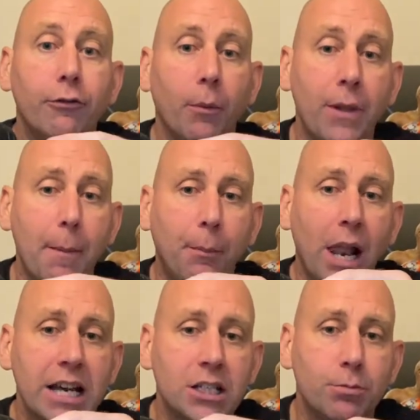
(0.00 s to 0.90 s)
from that
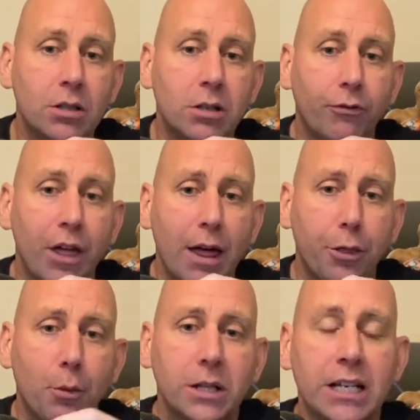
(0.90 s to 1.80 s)
placement of that
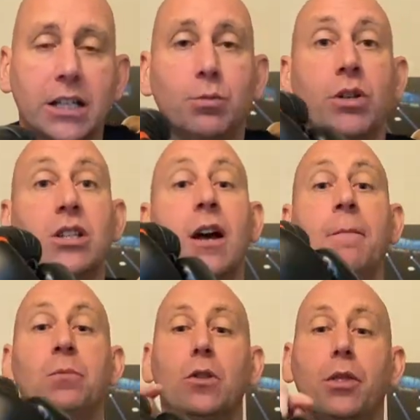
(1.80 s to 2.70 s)
thumb attachment
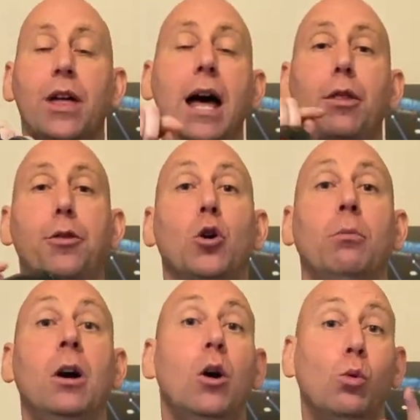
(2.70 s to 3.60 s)
that that
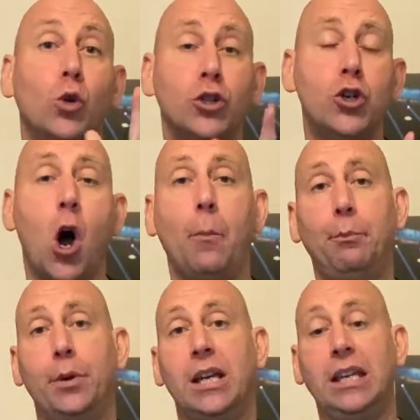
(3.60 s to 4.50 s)
thumb would
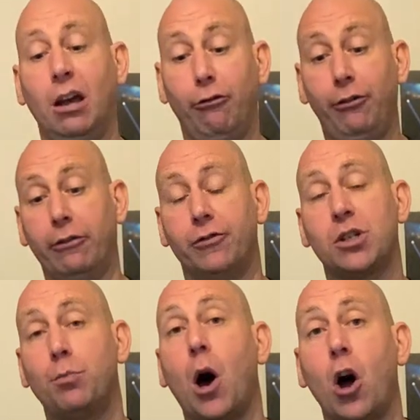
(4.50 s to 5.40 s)
not be fit for
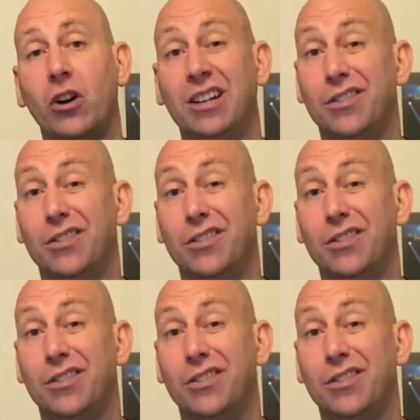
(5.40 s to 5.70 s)
sparring.